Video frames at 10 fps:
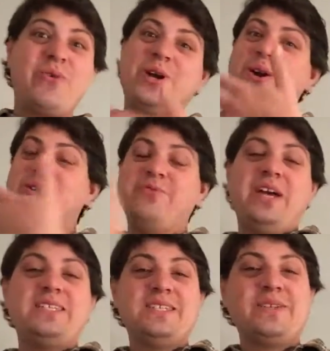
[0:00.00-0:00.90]
what our
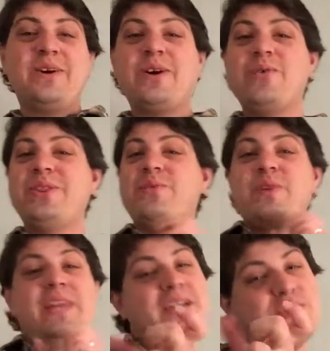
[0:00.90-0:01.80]
devices are, what the
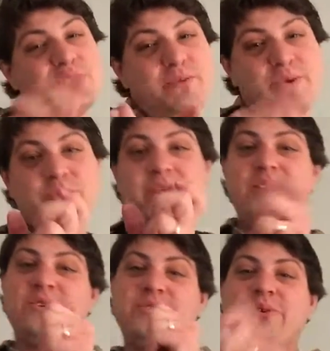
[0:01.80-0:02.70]
relationship
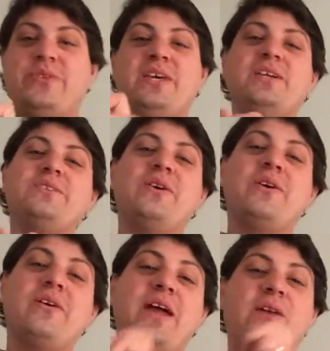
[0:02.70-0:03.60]
between those two things
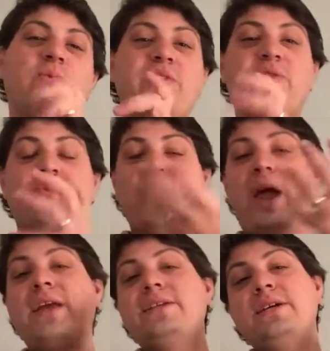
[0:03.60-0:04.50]
are, and what the
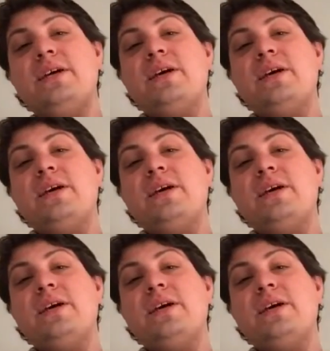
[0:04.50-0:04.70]
right